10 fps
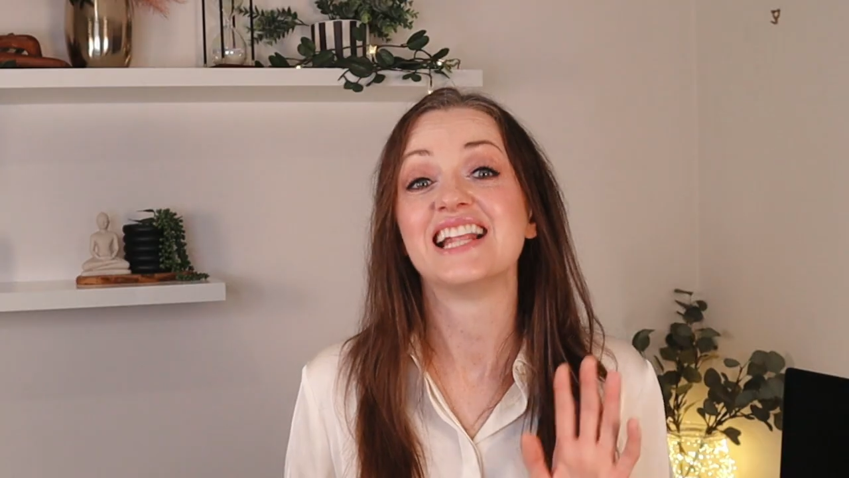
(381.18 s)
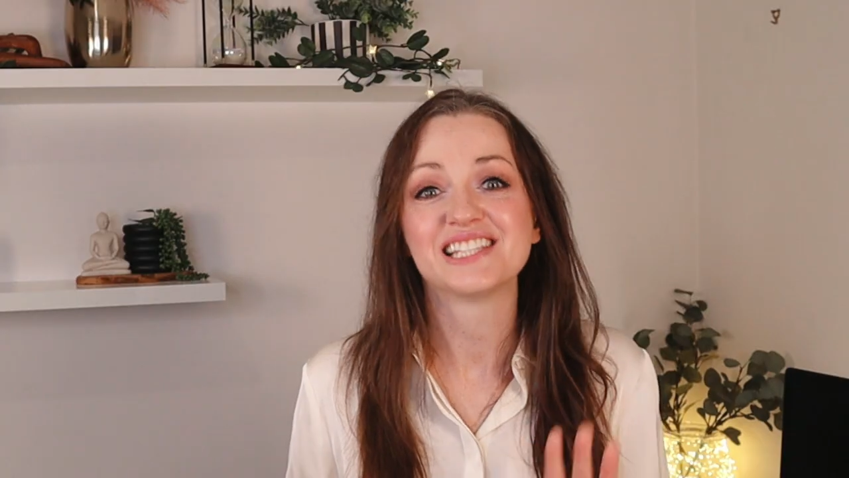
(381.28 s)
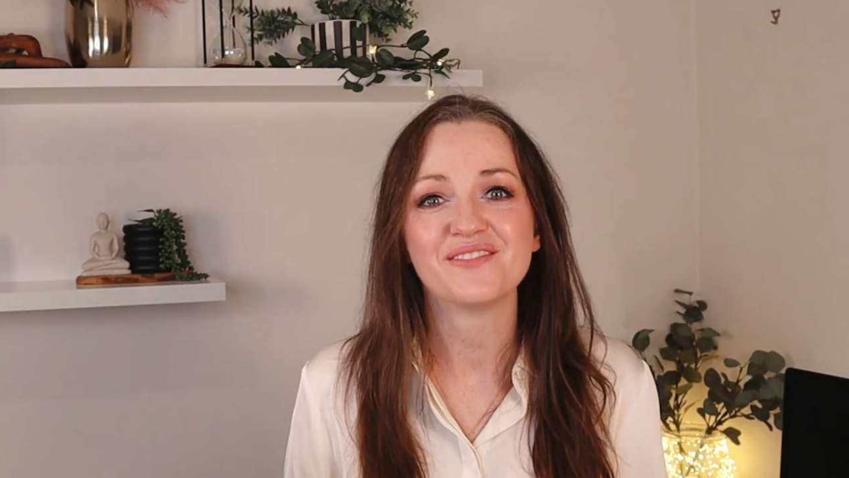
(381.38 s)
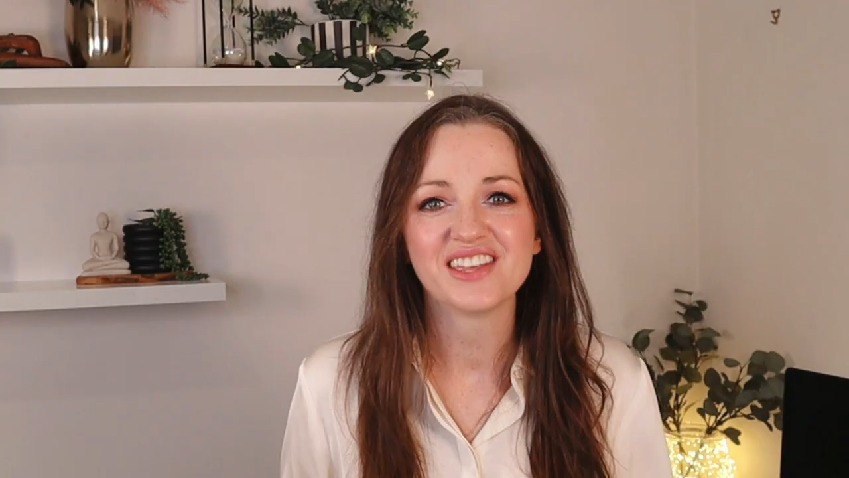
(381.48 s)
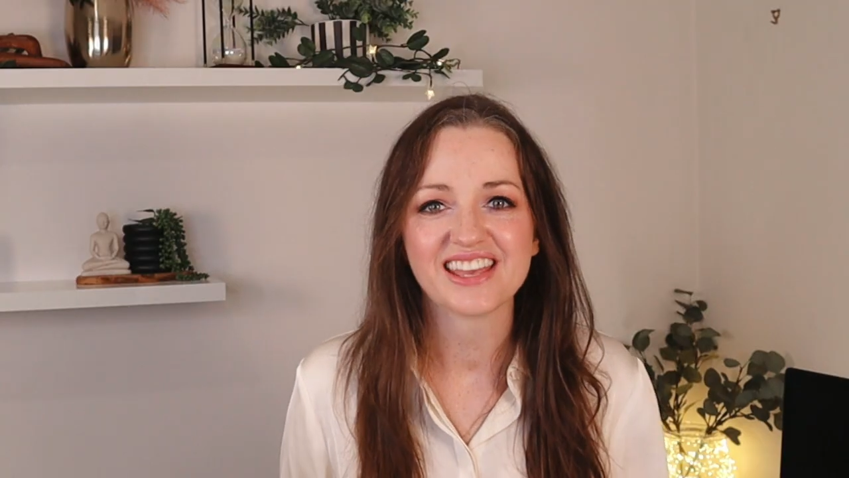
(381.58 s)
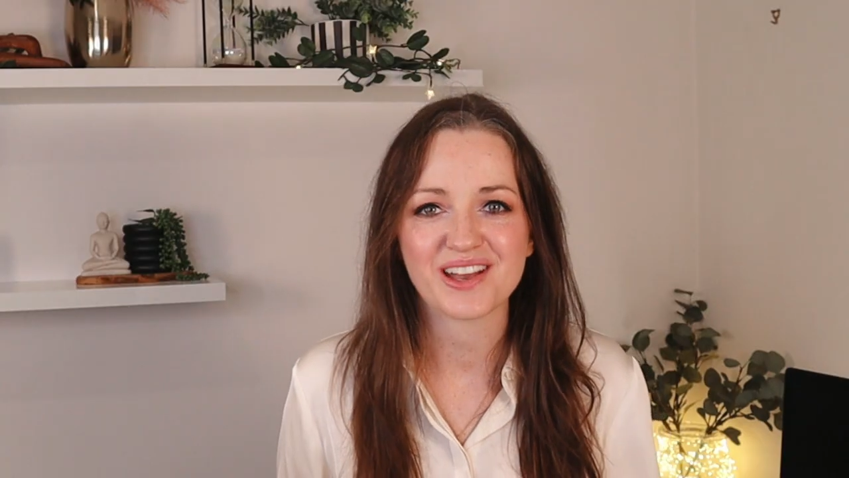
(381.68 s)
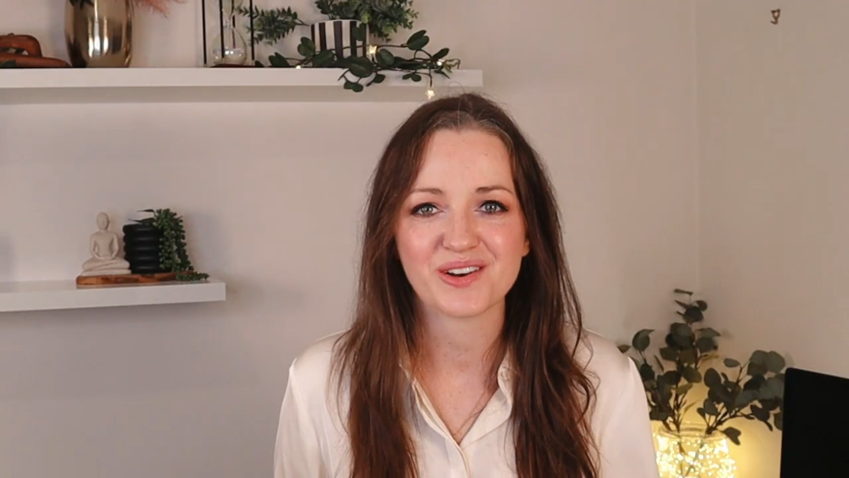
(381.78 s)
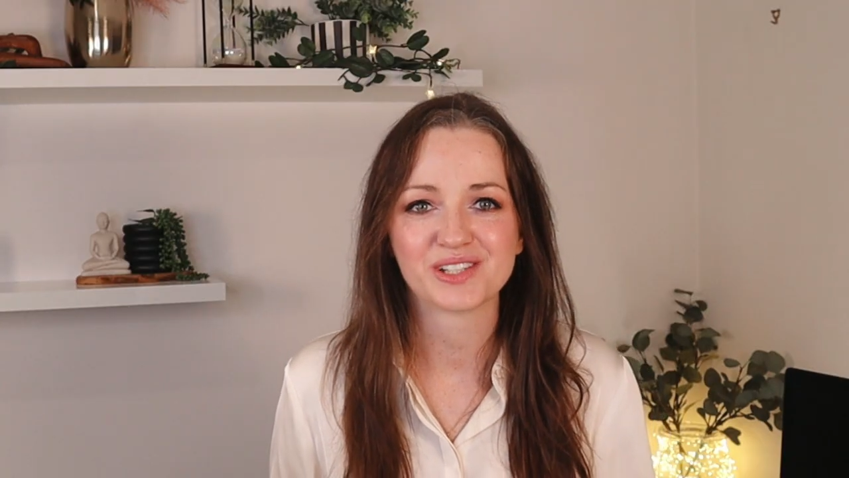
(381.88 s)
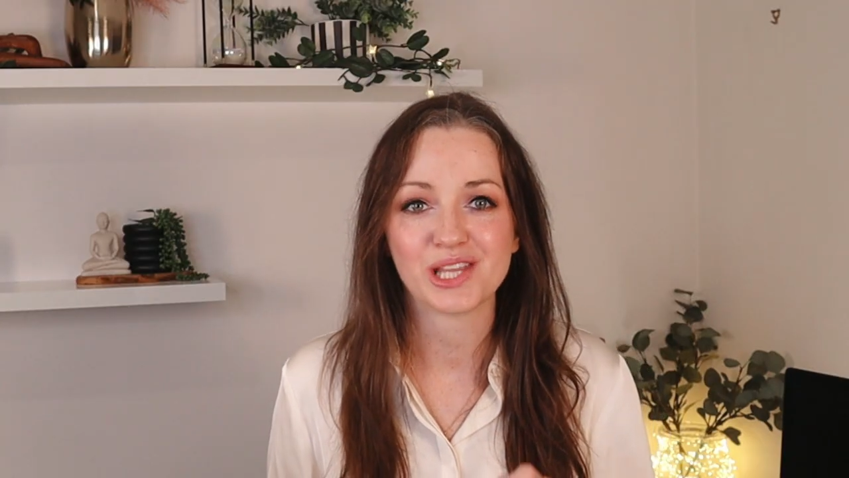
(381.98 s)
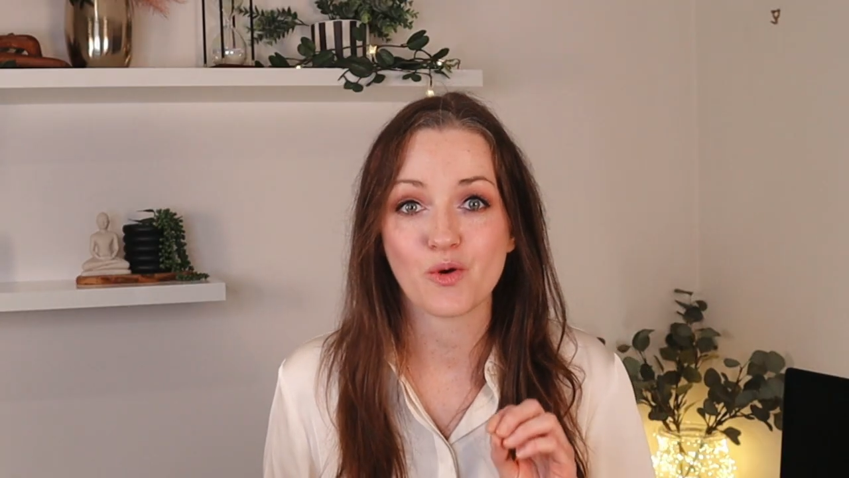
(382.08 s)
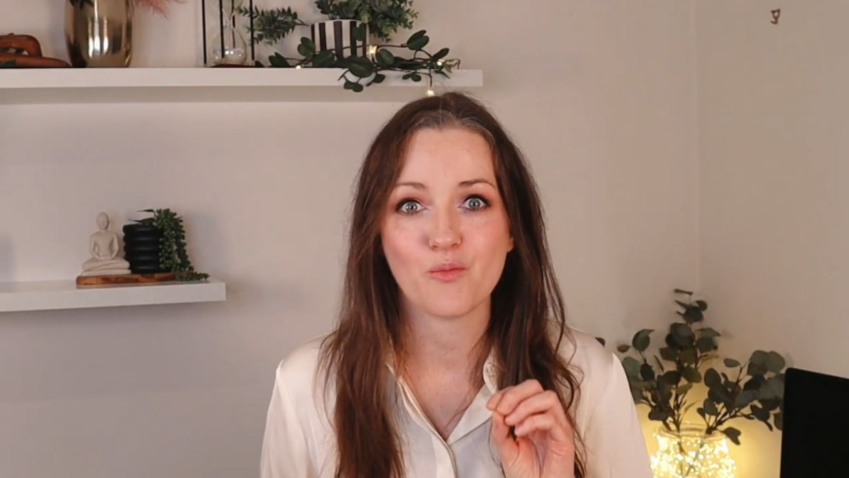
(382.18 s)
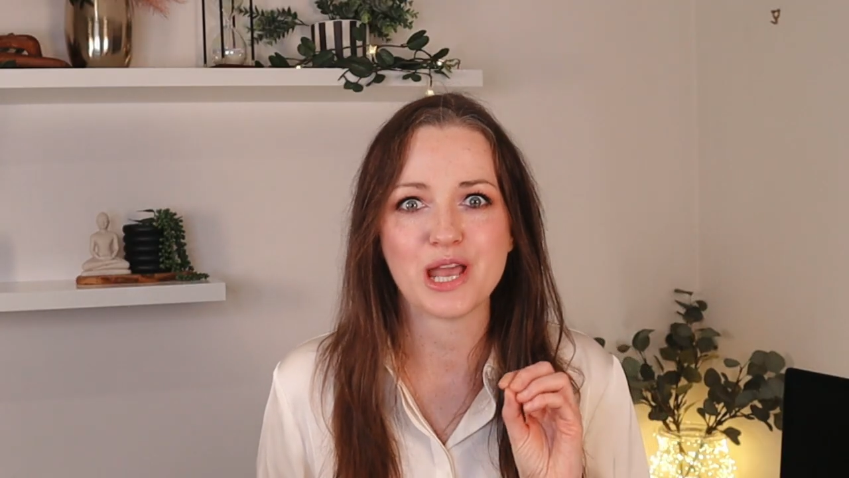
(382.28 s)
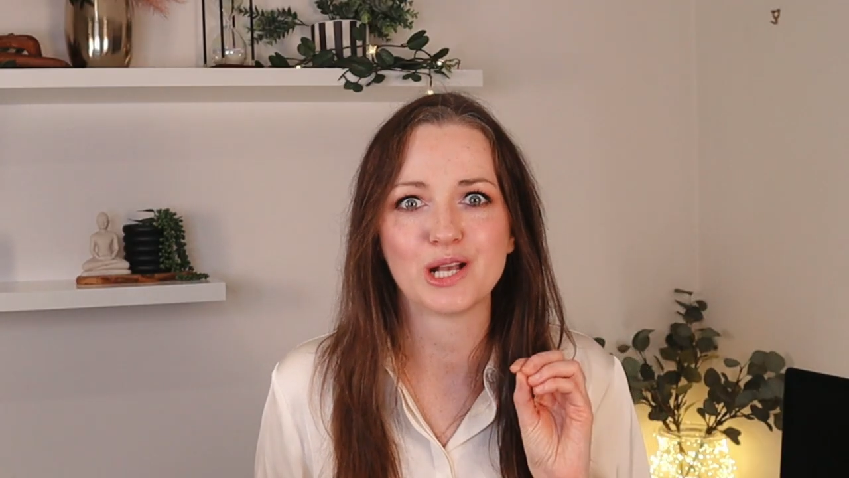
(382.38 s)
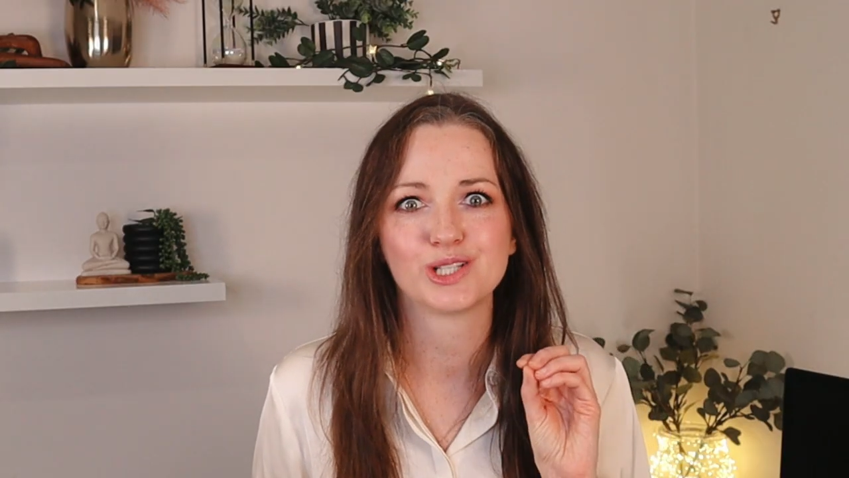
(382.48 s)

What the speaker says: And something else that will make